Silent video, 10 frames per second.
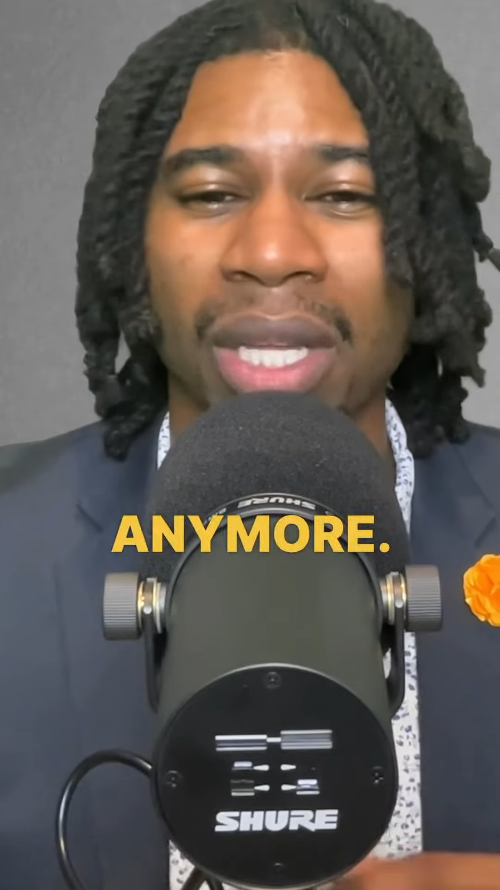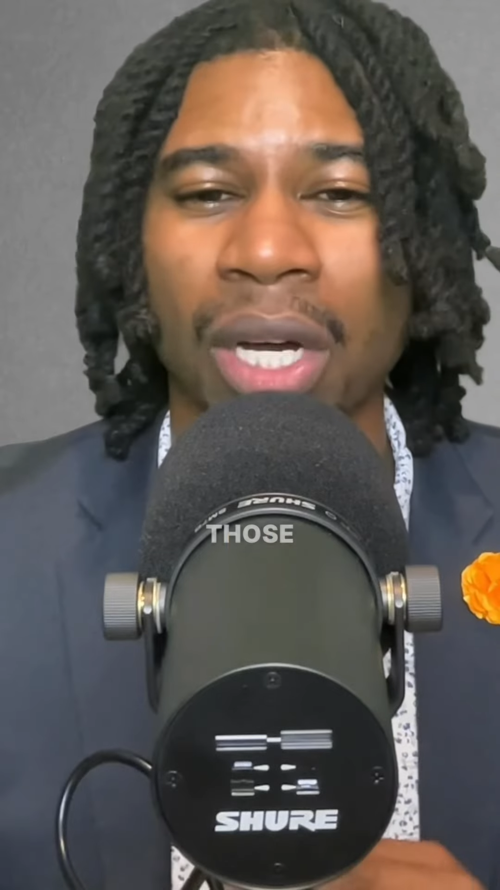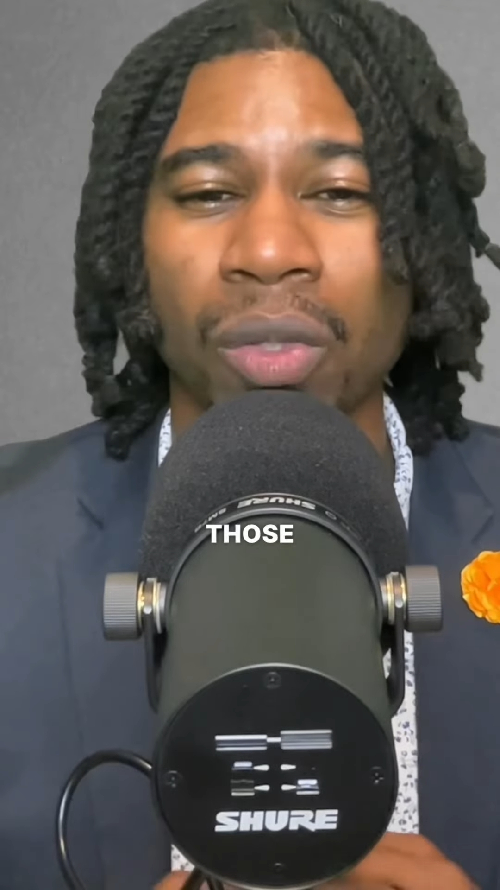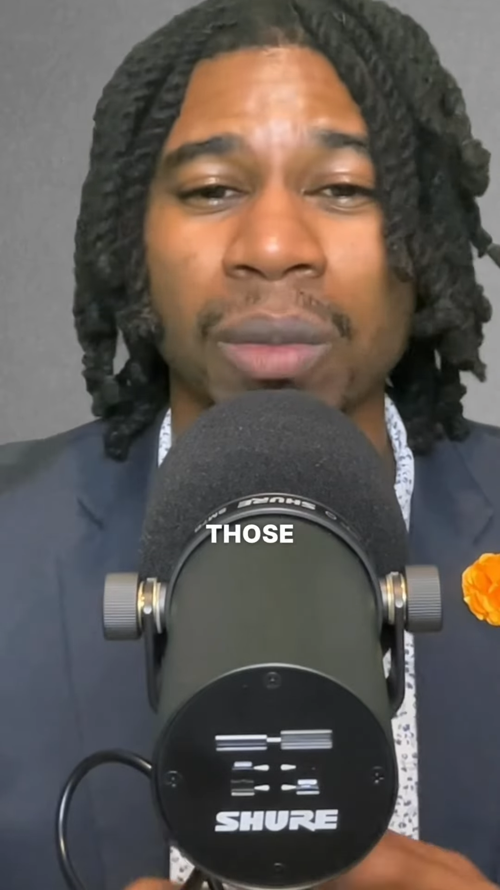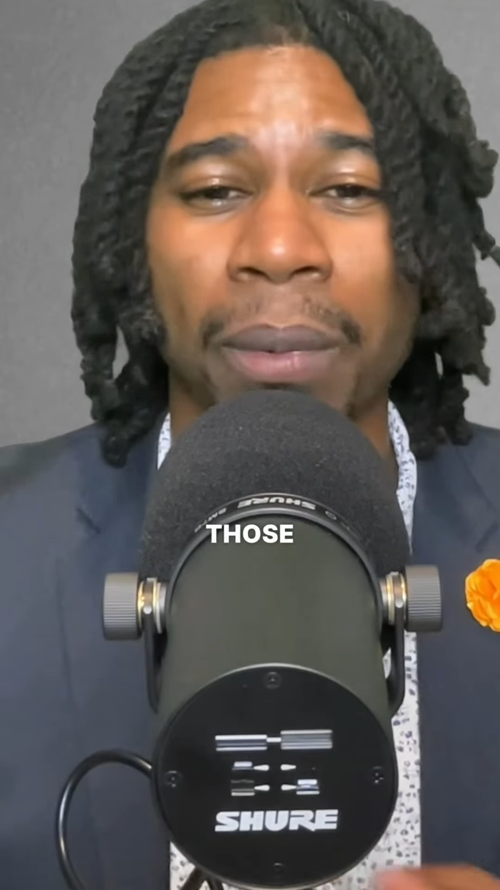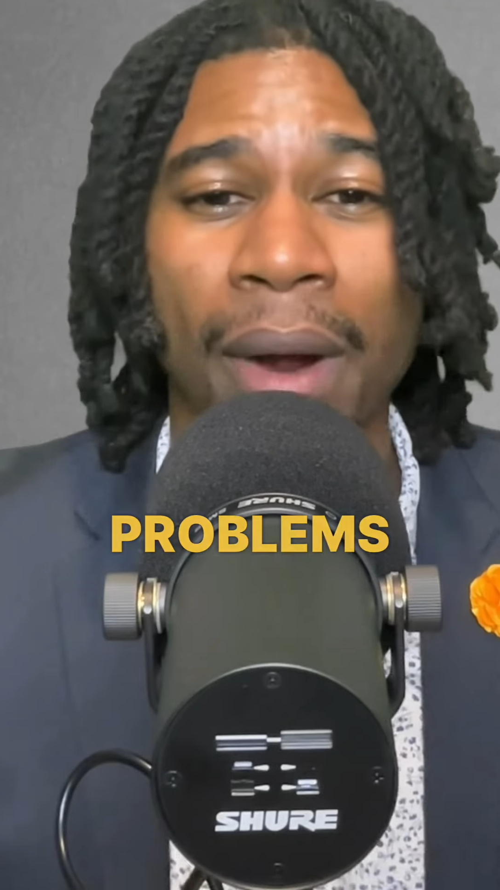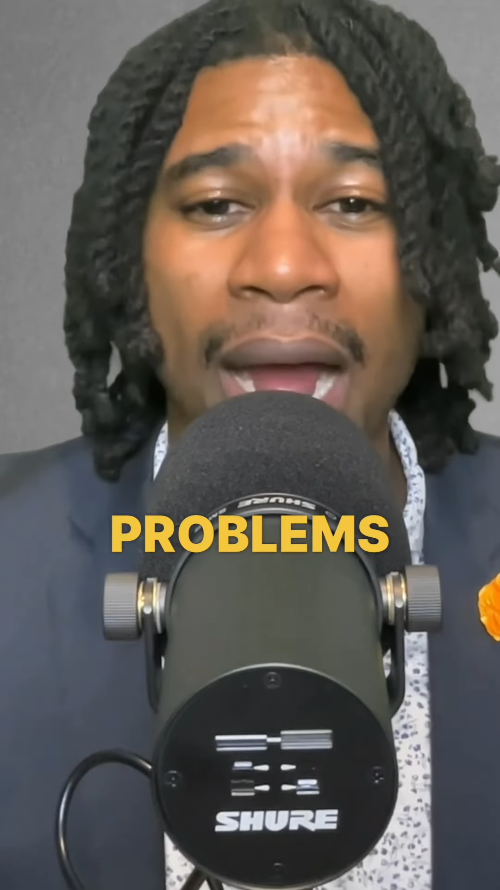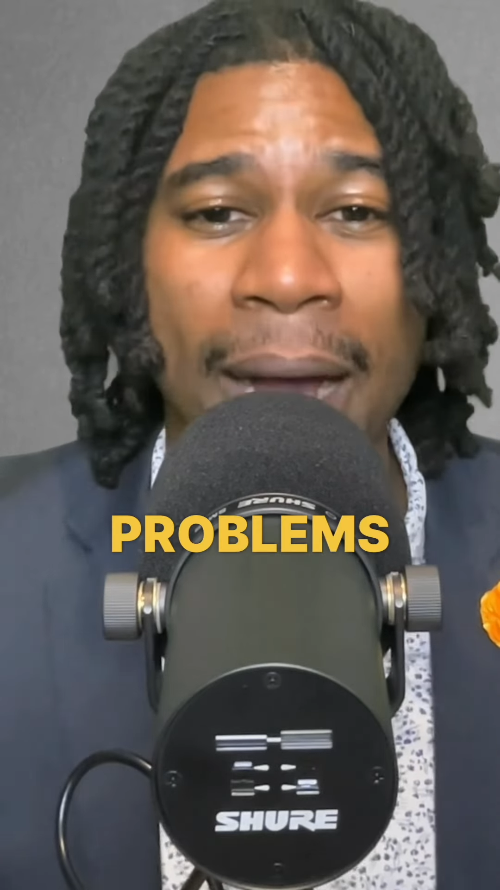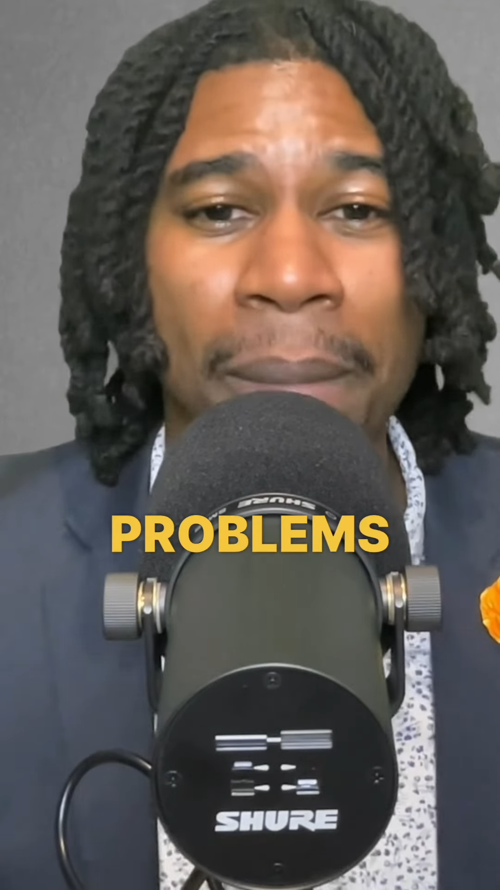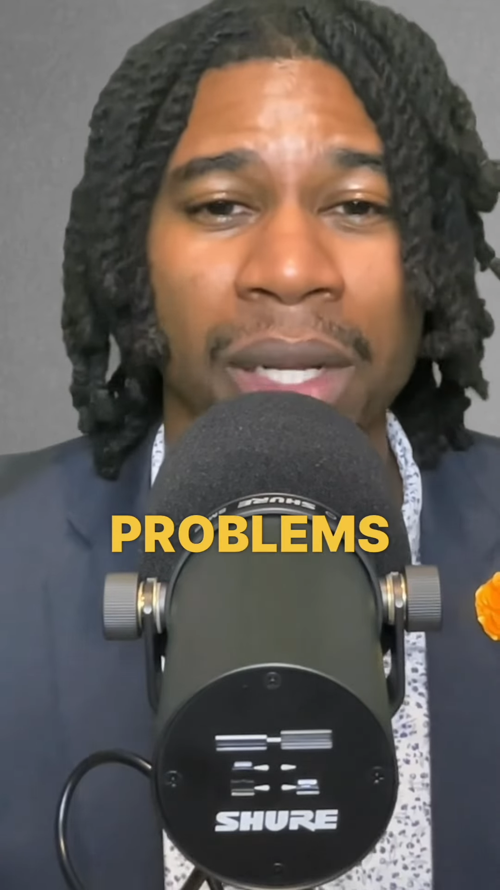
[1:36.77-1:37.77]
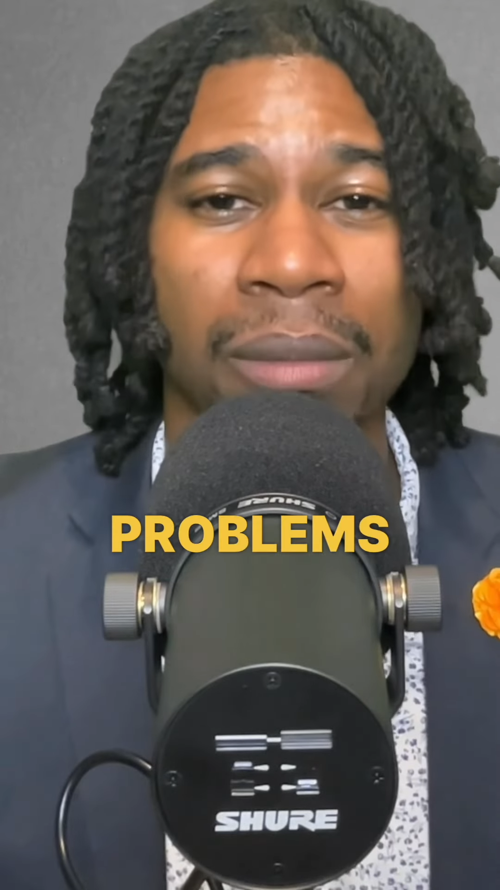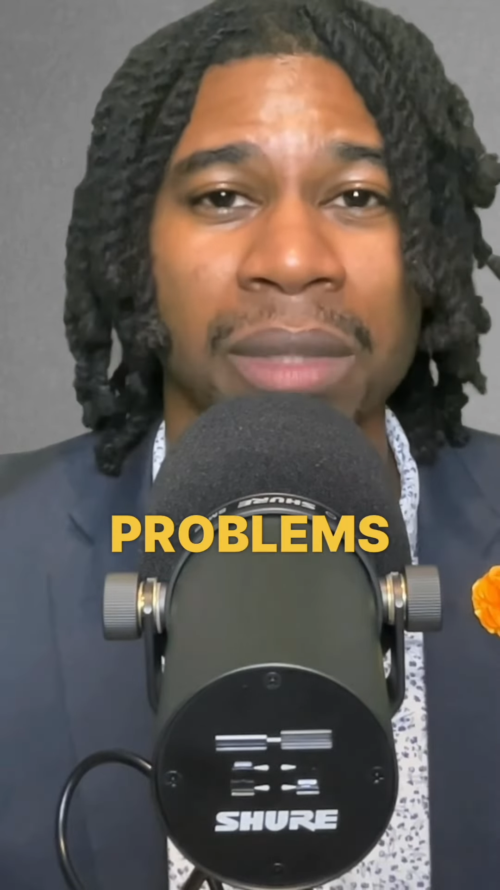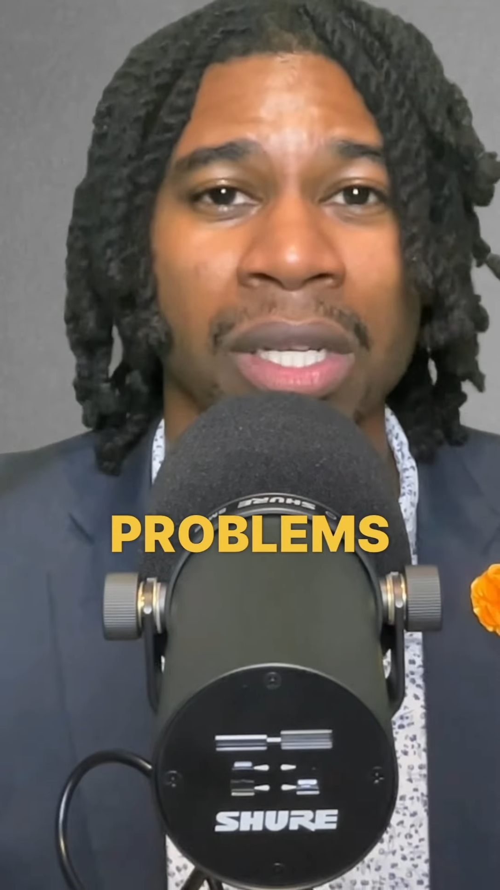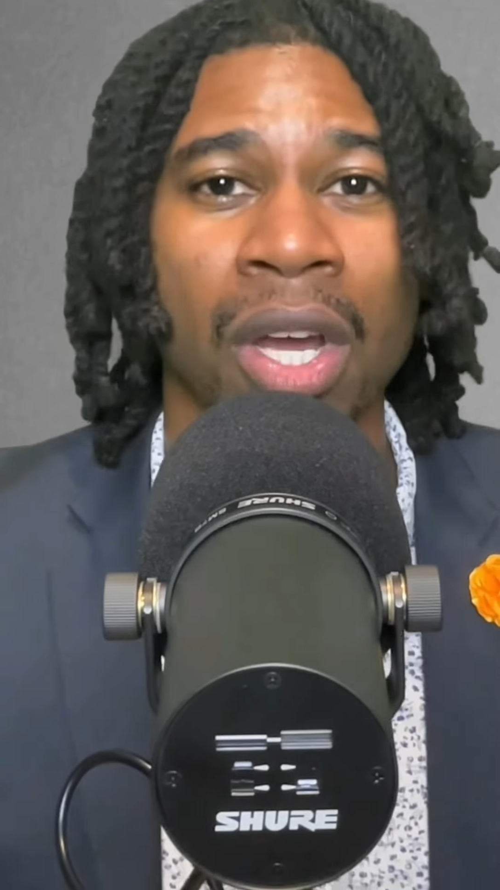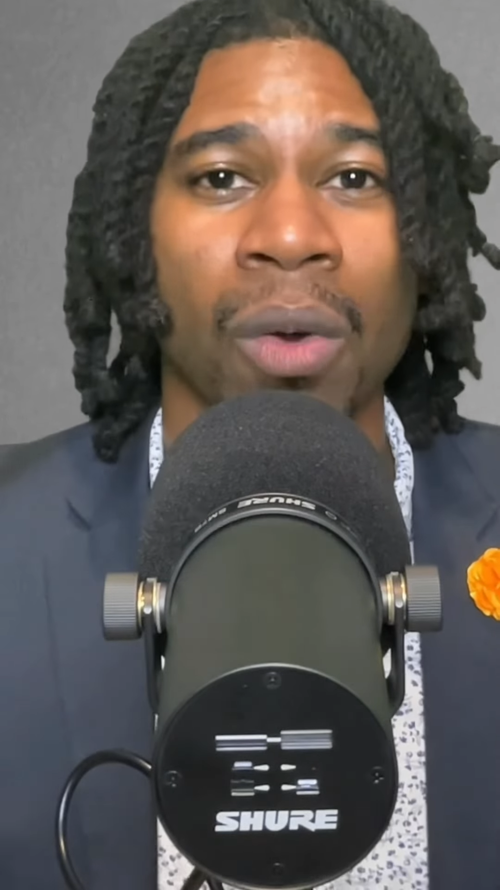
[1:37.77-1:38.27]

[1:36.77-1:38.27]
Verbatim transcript: those problems